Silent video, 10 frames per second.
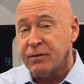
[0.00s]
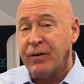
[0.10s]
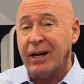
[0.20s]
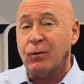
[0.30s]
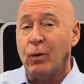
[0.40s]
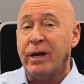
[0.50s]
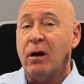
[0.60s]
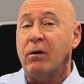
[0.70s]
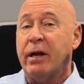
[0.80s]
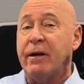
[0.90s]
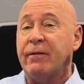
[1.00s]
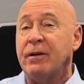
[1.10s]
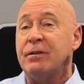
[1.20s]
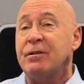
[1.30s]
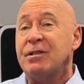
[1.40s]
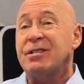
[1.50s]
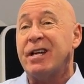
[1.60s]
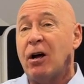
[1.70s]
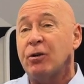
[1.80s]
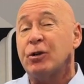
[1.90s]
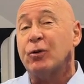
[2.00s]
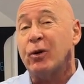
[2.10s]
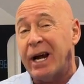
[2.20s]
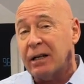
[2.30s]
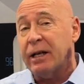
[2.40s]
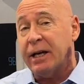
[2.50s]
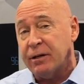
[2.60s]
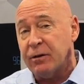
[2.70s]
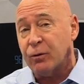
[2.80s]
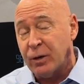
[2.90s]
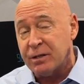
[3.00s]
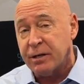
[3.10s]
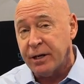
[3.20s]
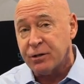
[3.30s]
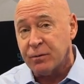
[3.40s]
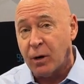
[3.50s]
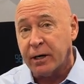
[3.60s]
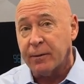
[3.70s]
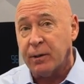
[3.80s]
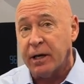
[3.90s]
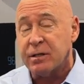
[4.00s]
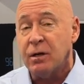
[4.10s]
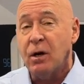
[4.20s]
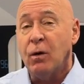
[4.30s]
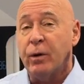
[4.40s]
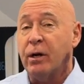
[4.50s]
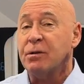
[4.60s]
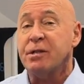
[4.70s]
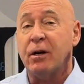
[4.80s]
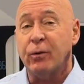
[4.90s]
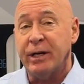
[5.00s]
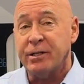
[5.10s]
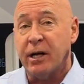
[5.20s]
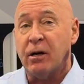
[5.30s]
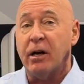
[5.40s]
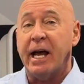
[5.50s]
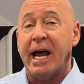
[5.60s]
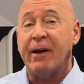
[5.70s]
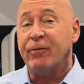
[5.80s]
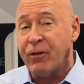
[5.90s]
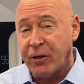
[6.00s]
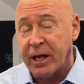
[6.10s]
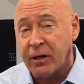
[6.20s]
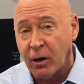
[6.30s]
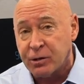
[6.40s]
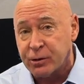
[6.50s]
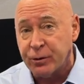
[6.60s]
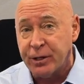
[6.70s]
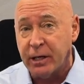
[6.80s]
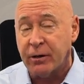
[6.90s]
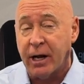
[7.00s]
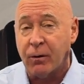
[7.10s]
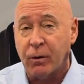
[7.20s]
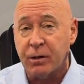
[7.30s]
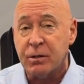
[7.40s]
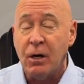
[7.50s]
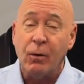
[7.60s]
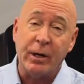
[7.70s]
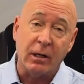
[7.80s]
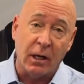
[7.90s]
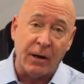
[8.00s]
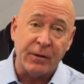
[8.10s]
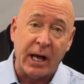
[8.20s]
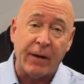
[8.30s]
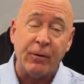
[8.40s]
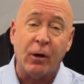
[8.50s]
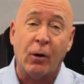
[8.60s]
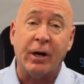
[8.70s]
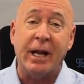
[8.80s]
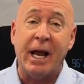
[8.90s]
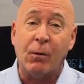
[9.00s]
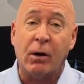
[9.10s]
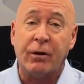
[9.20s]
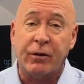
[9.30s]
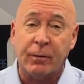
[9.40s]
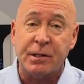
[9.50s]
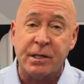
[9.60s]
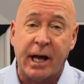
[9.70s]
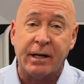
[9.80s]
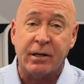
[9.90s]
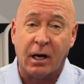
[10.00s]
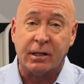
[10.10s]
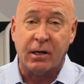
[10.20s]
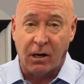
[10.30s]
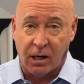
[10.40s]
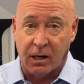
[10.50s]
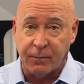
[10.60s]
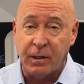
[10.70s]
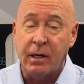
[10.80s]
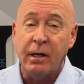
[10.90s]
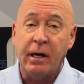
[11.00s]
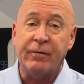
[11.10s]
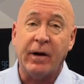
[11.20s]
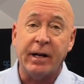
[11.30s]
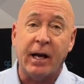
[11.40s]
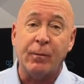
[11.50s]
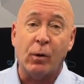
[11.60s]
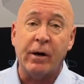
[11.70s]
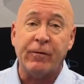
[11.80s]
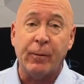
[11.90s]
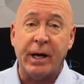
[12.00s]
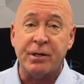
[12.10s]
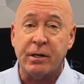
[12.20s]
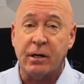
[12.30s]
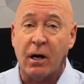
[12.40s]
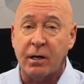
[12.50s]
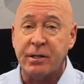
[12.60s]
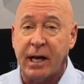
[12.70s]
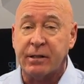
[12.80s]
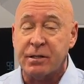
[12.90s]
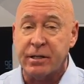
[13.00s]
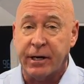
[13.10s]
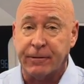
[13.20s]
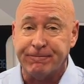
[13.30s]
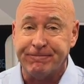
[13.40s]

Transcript: In fact, we don't even sell directly into the residential marketplace. We don't sell retail. Everything goes through dealer networks. We'd love to have you go to networkthermostat.com and find out more information. Contact us there.